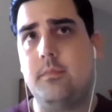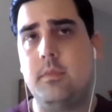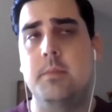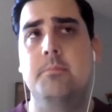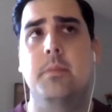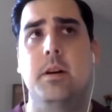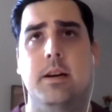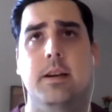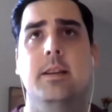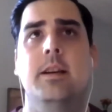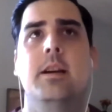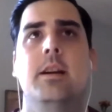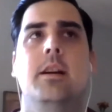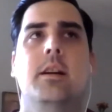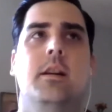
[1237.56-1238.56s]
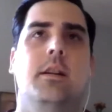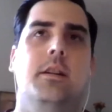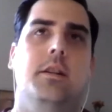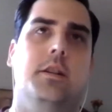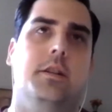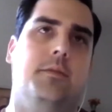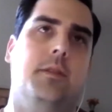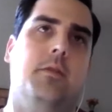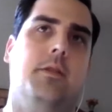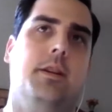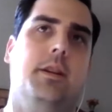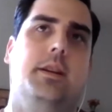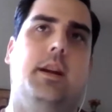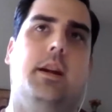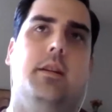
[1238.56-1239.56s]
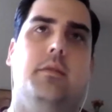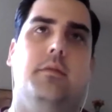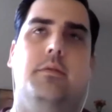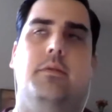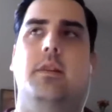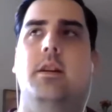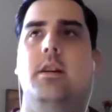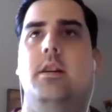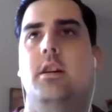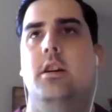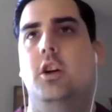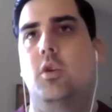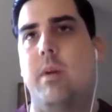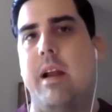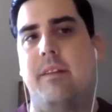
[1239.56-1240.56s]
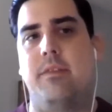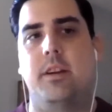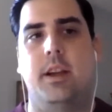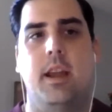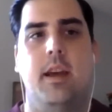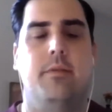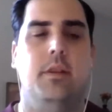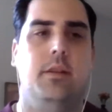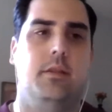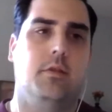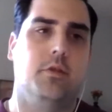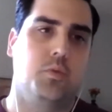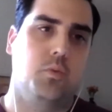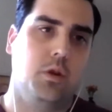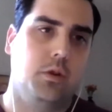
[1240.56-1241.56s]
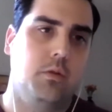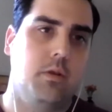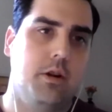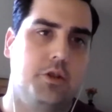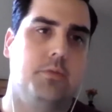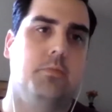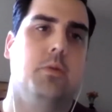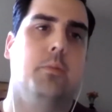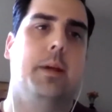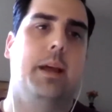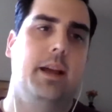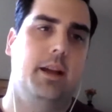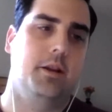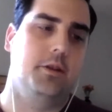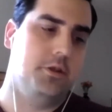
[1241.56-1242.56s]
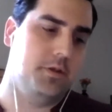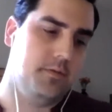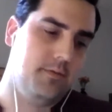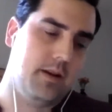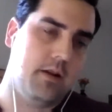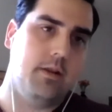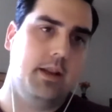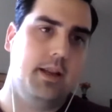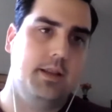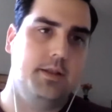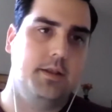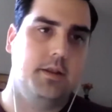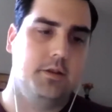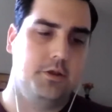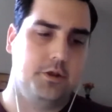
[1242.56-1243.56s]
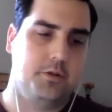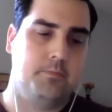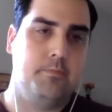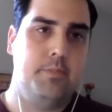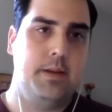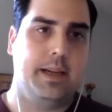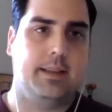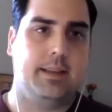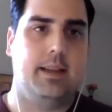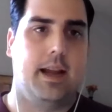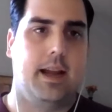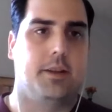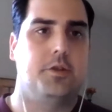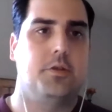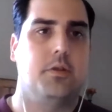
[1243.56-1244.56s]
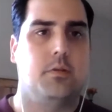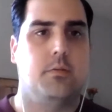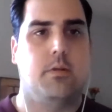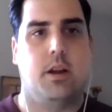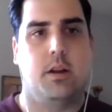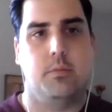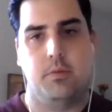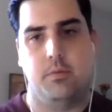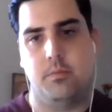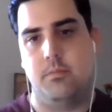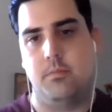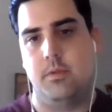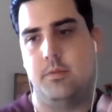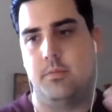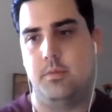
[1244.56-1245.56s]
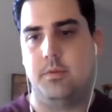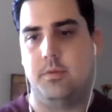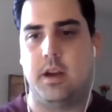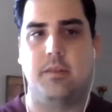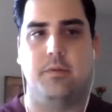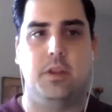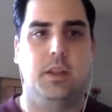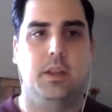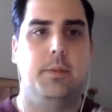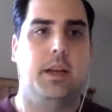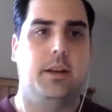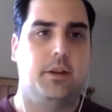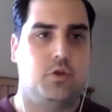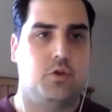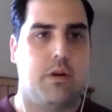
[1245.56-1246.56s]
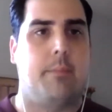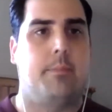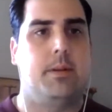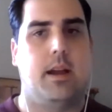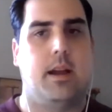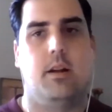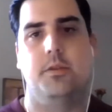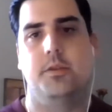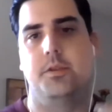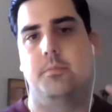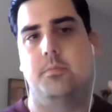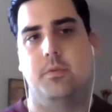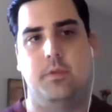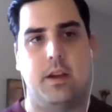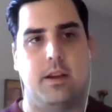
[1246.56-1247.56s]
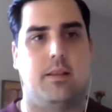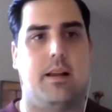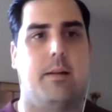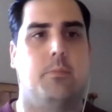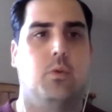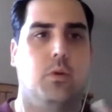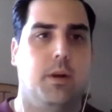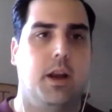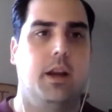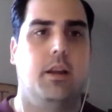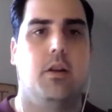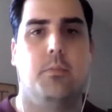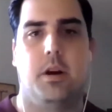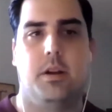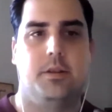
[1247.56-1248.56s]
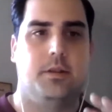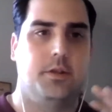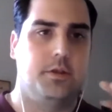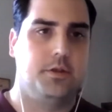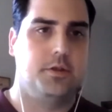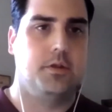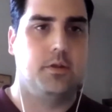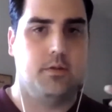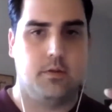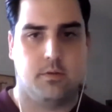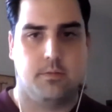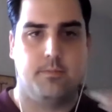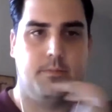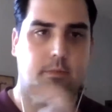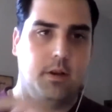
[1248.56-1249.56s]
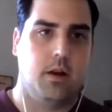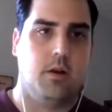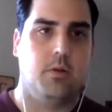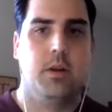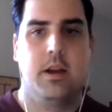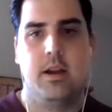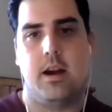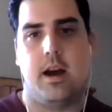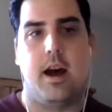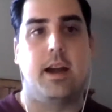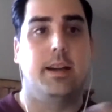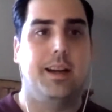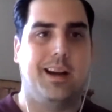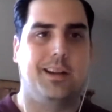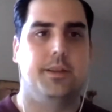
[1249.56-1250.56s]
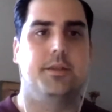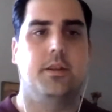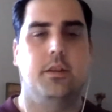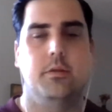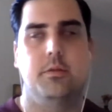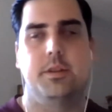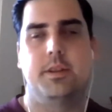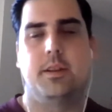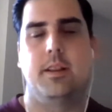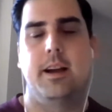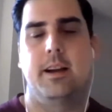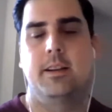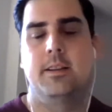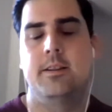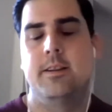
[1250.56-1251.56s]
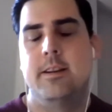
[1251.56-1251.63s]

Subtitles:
But it's very kind of graphic heavy. There's one question per page. It's very easy to just pick the answer, right? We've kind of eliminated drop downs. We've got a lot more radio buttons or icons that you would select.